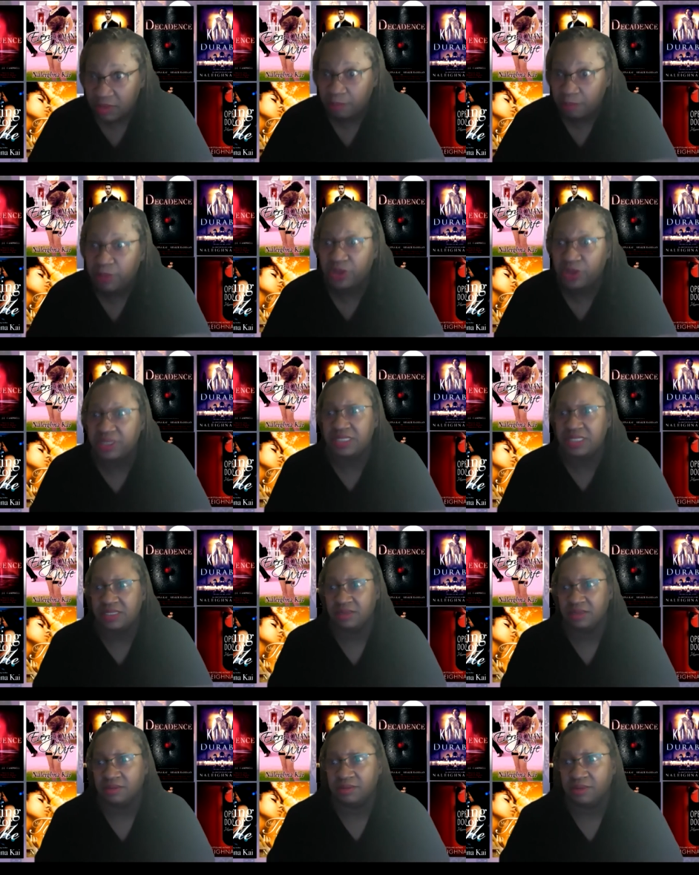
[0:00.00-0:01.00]

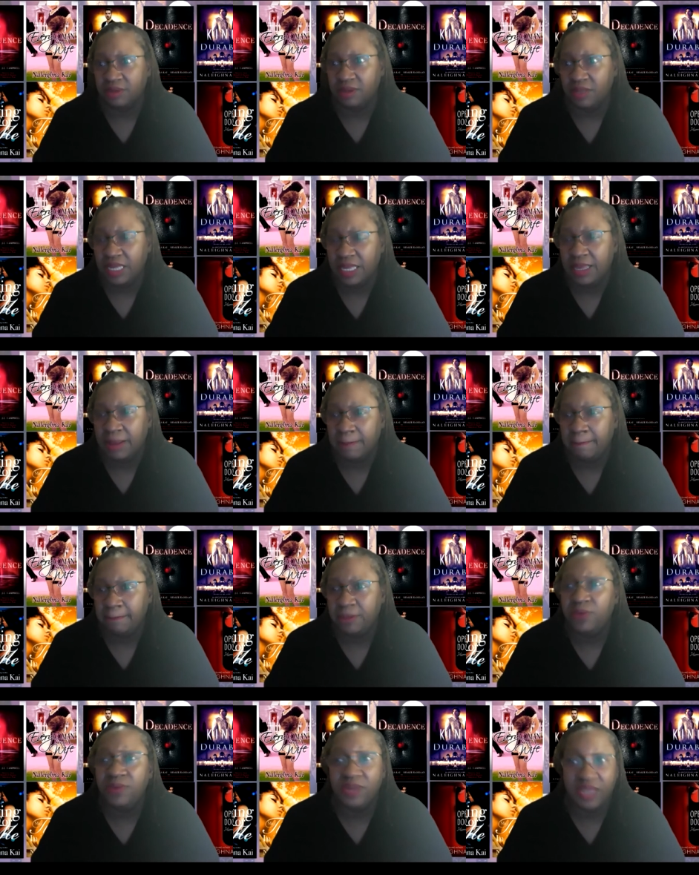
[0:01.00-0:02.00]
Books.
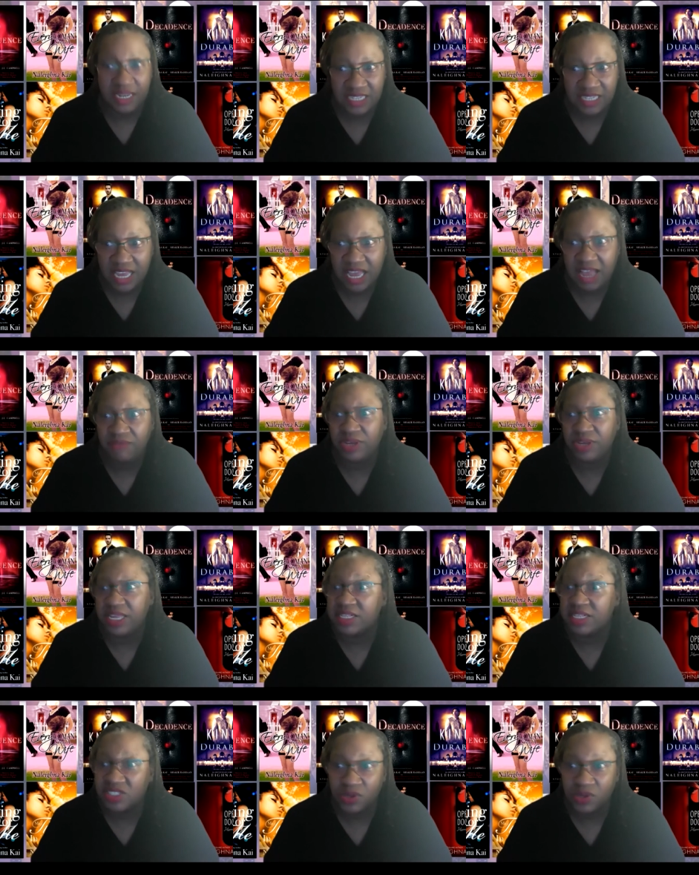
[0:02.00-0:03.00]
You need to have one.
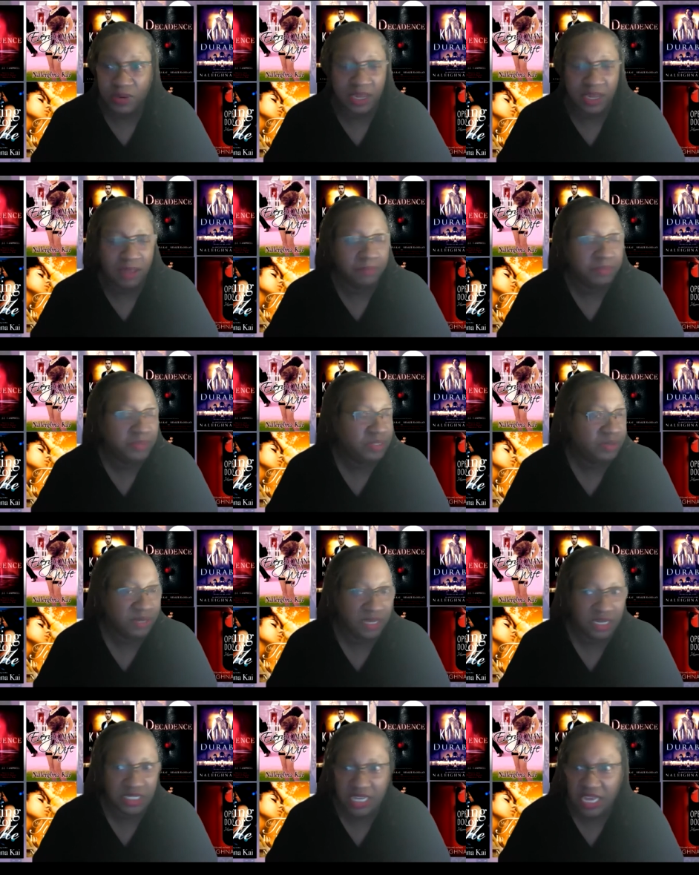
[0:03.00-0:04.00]
Instagram, you
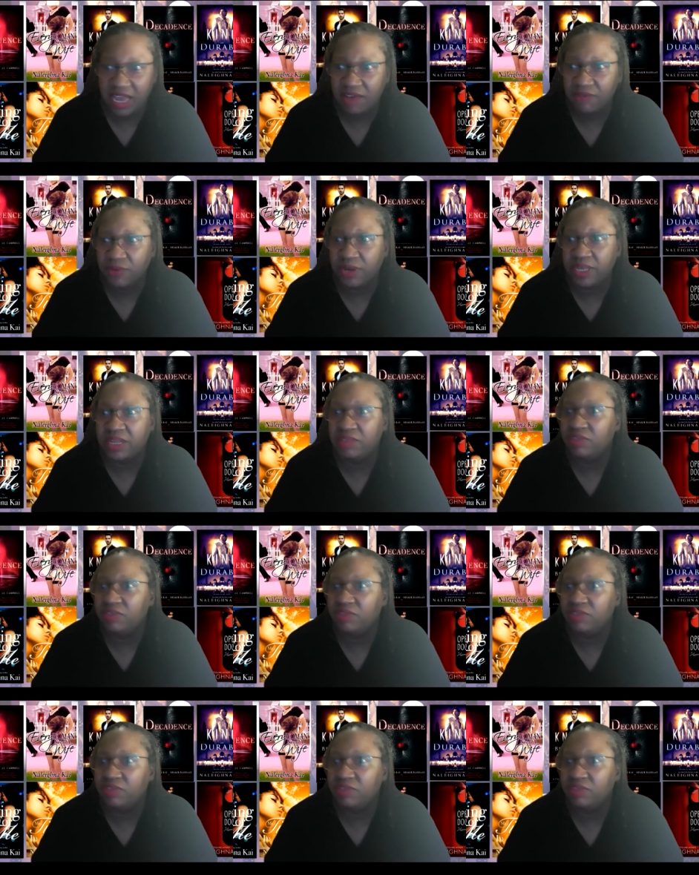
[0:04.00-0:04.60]
need to have one.